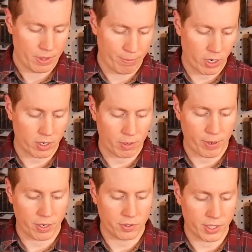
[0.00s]
American
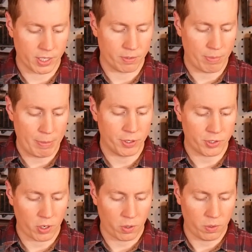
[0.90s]
commander says, "Maybe
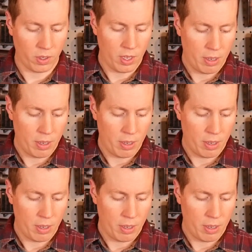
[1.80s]
so,